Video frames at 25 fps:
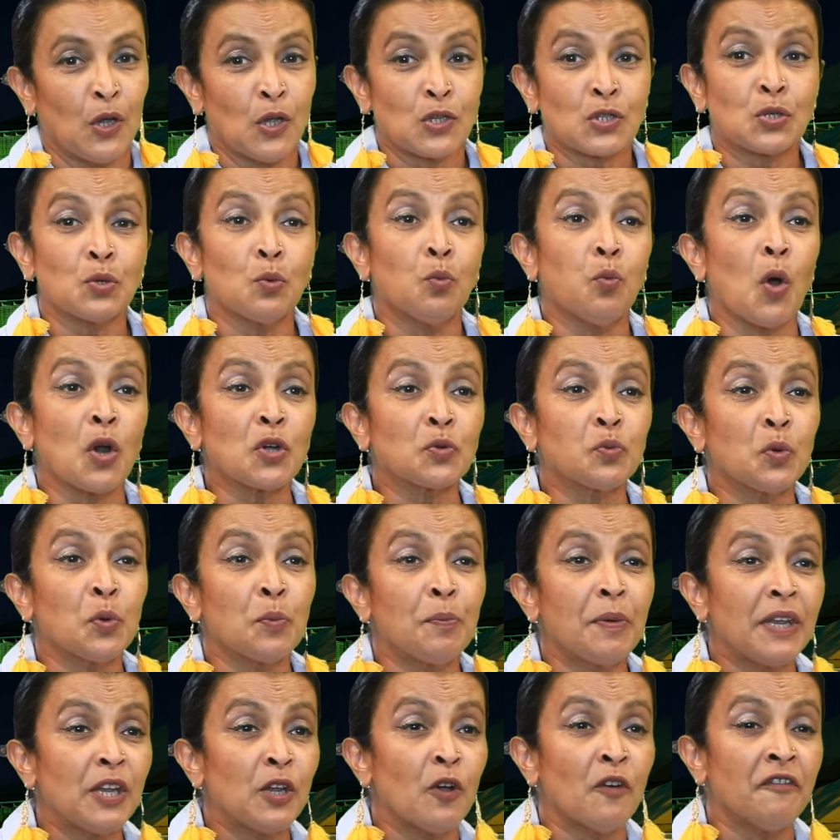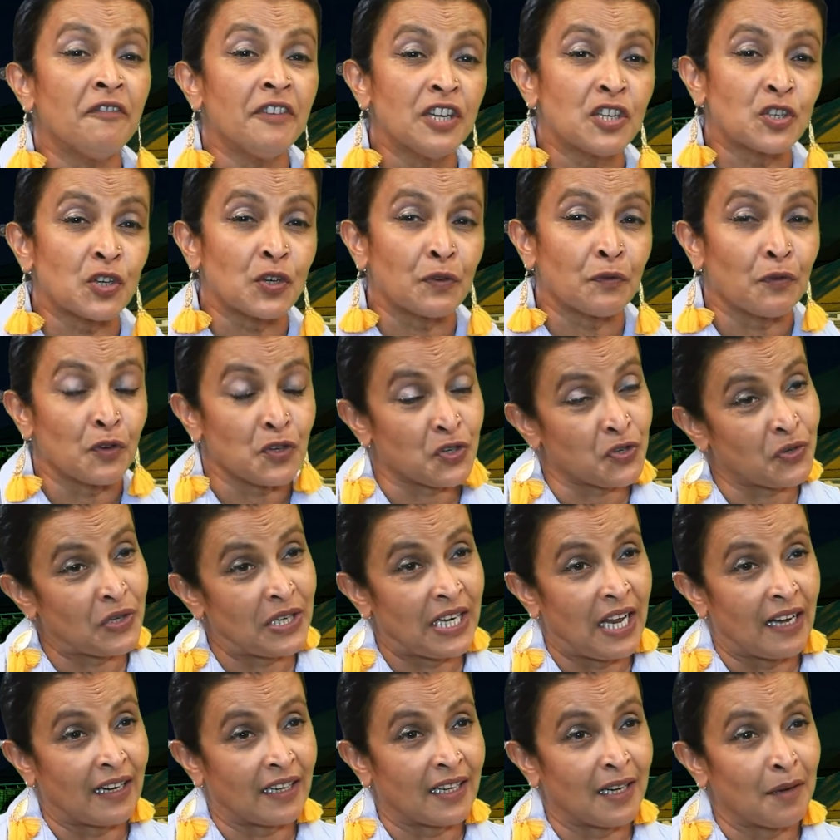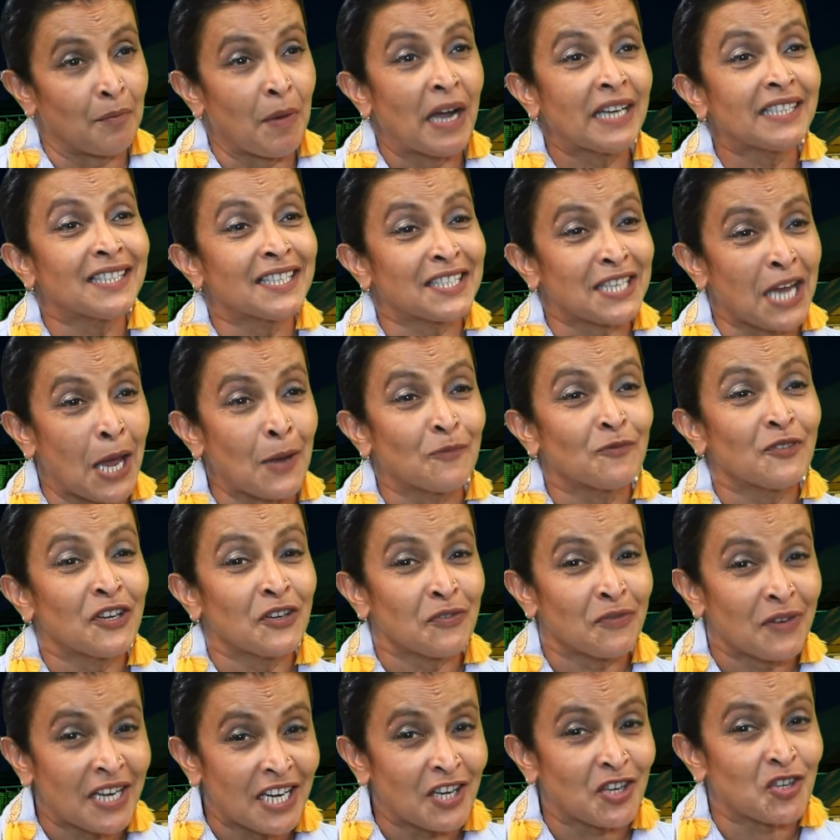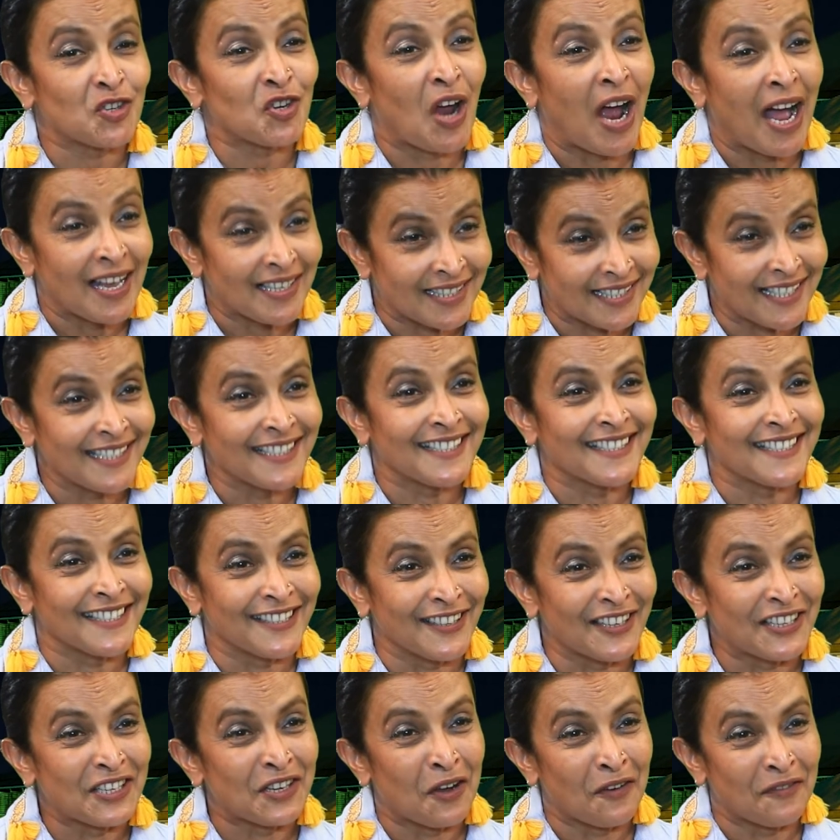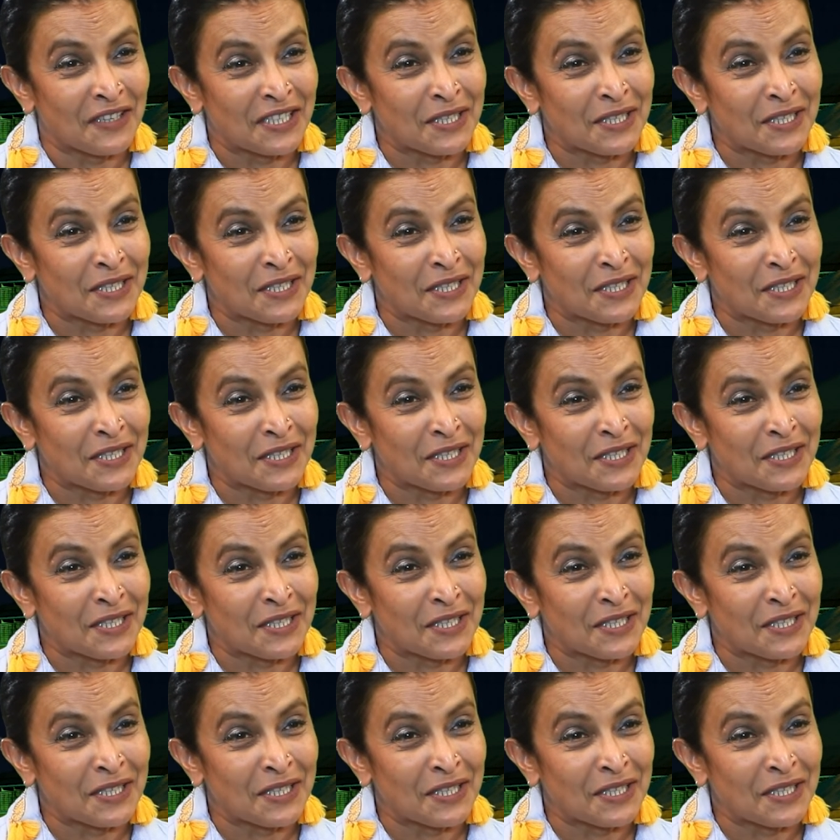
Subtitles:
So what would be your vision for Sri Lanka by the time we reach our centenary of